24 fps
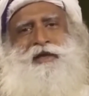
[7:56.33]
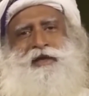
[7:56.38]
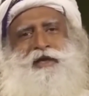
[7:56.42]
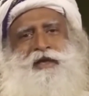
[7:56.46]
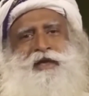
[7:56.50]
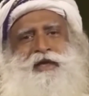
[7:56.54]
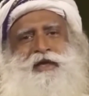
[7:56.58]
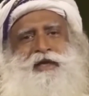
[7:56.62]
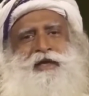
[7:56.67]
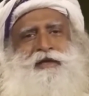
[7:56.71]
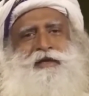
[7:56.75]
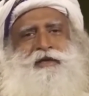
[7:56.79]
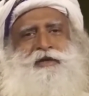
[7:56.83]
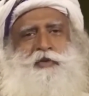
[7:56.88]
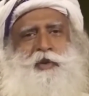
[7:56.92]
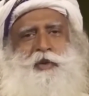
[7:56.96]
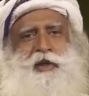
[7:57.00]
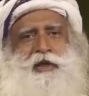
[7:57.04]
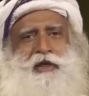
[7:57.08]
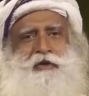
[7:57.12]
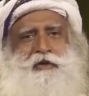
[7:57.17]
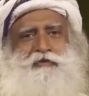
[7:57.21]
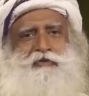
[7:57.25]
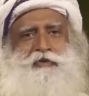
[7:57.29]
in
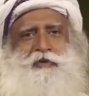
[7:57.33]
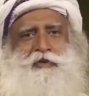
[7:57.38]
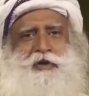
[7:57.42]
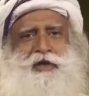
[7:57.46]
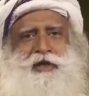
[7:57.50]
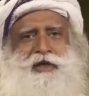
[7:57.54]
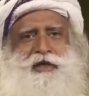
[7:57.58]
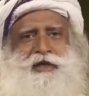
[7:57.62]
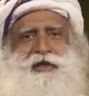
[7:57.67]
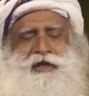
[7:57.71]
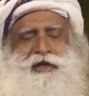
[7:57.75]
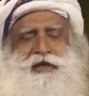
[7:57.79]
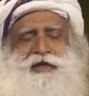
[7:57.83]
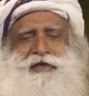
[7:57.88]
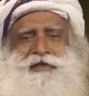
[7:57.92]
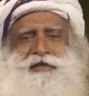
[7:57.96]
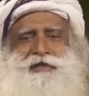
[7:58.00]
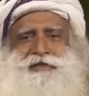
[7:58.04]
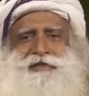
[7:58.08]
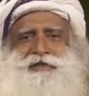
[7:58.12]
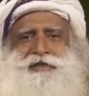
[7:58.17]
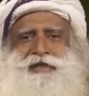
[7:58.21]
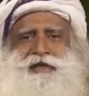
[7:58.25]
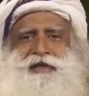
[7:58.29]
2014
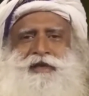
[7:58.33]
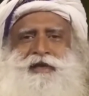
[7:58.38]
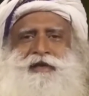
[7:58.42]
is